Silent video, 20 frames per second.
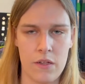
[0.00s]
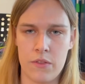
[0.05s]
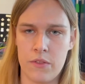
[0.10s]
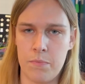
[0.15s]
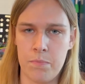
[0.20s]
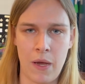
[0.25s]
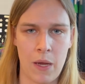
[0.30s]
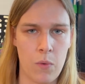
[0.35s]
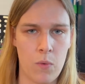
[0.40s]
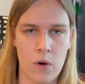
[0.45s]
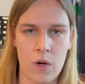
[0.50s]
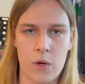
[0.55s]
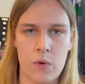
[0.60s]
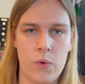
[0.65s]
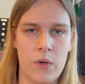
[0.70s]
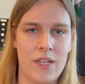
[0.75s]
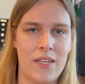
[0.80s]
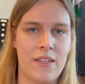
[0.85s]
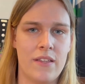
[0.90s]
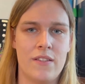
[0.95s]
my work
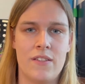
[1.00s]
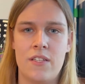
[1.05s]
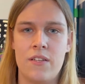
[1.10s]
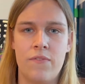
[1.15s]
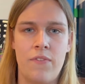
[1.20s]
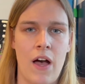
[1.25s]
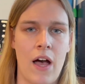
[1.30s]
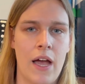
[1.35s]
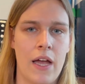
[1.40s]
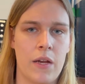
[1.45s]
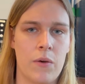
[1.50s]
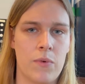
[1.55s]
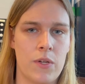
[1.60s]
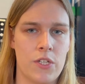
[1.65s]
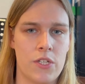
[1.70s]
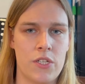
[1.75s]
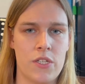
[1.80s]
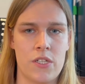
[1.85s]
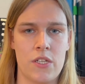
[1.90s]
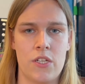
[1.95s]
with Tavine,
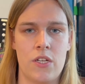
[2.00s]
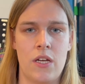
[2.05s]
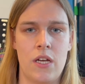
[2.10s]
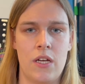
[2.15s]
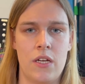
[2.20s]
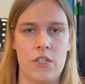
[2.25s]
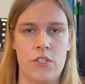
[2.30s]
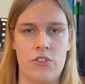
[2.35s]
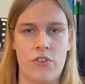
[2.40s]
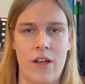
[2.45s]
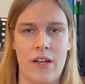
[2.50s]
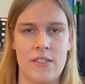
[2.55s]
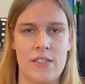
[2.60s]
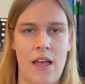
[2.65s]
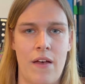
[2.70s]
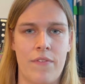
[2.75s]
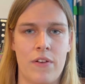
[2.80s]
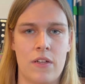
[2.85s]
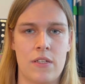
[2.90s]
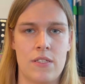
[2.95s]
which is a trans
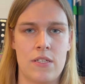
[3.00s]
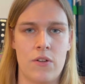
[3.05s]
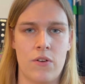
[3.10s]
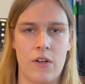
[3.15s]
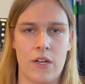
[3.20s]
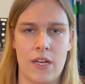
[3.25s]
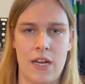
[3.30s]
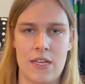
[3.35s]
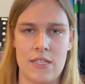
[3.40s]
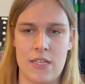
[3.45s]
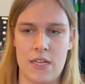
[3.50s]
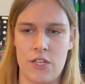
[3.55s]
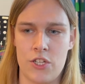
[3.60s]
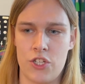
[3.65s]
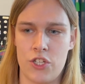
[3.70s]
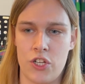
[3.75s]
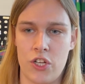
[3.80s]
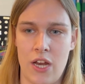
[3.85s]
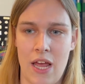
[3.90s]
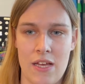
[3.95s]
advocacy organization,